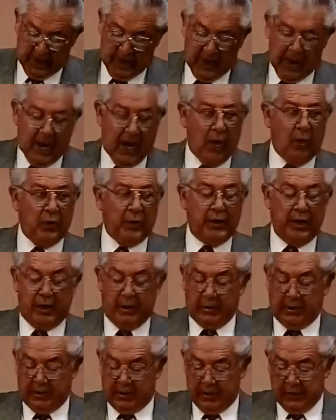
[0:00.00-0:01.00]
Our
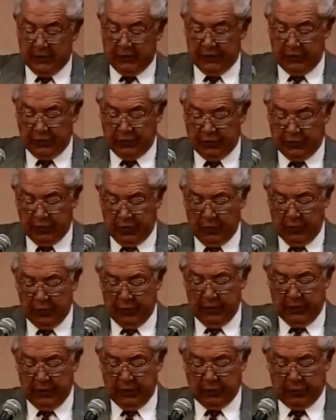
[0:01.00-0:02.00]
calculations show that
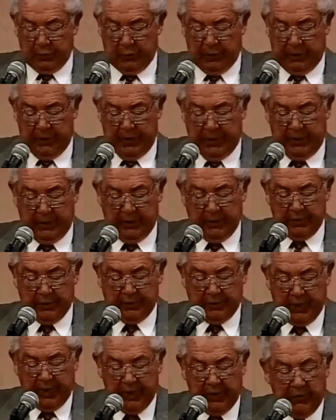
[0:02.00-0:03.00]
this will lead to a
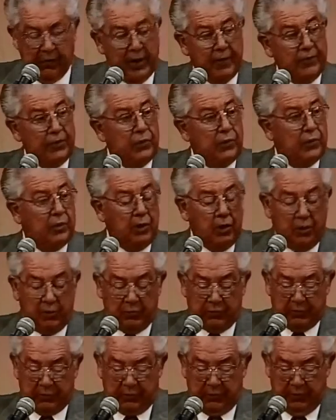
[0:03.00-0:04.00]
state revenue
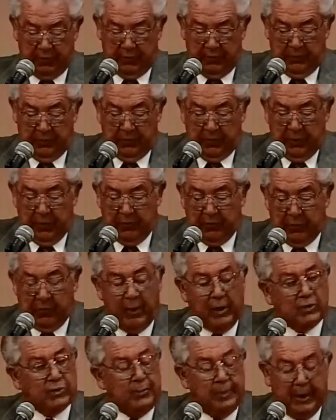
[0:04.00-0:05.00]
loss of
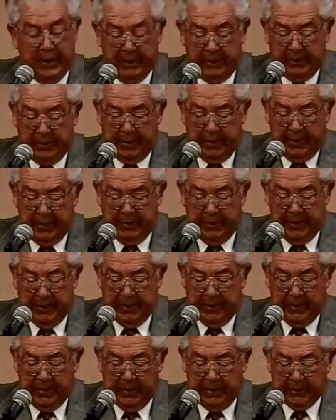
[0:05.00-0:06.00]
approximately eight to ten million
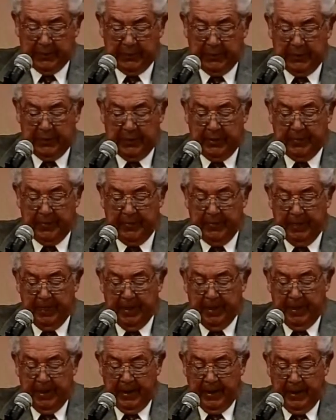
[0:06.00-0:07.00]
dollars per year,
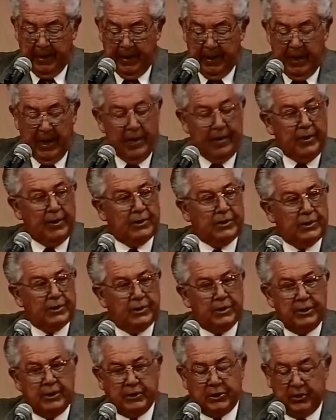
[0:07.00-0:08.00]
and this is a
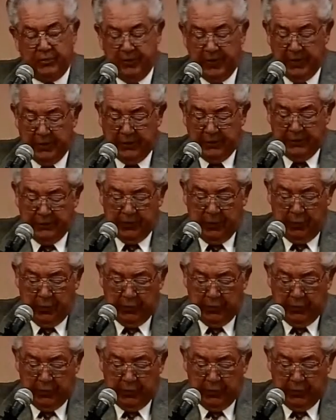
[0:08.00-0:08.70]
disadvantage of course.